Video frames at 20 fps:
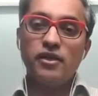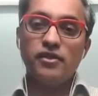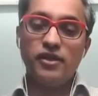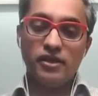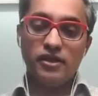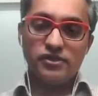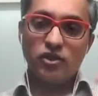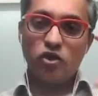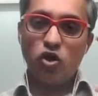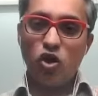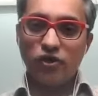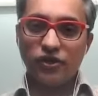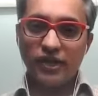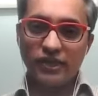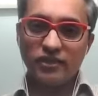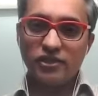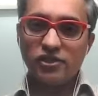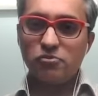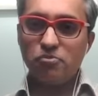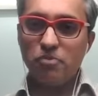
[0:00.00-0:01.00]
There is a
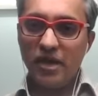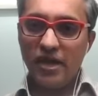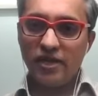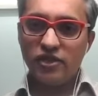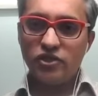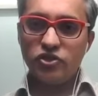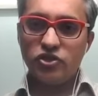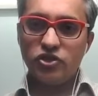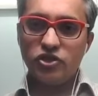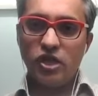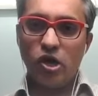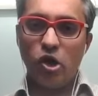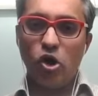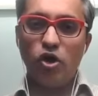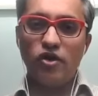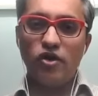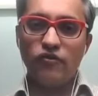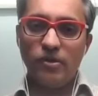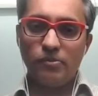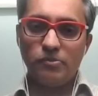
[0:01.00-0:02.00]
contact us page
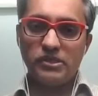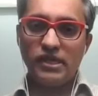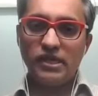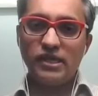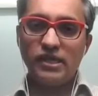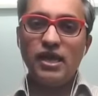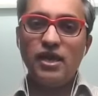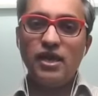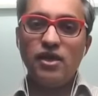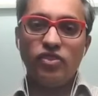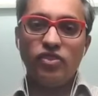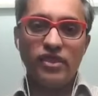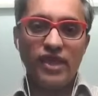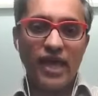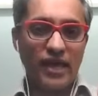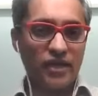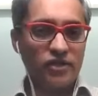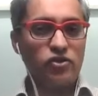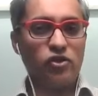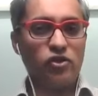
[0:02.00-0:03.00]
on our website
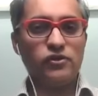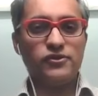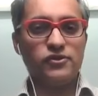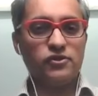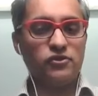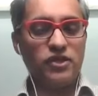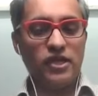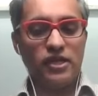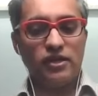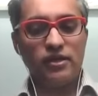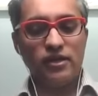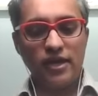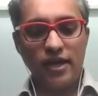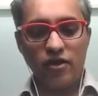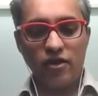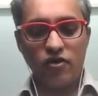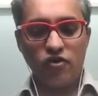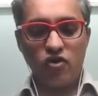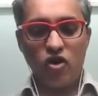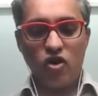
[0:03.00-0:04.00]
that is also taken
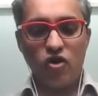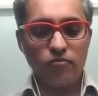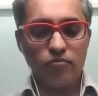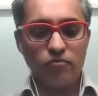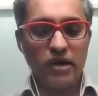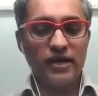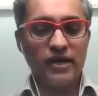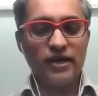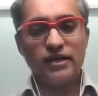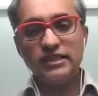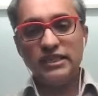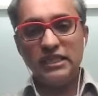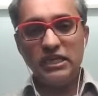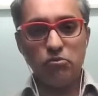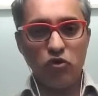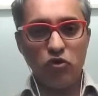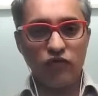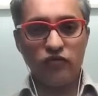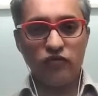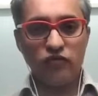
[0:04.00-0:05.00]
care of by a
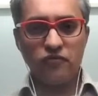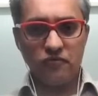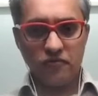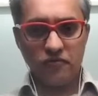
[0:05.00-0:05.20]
team of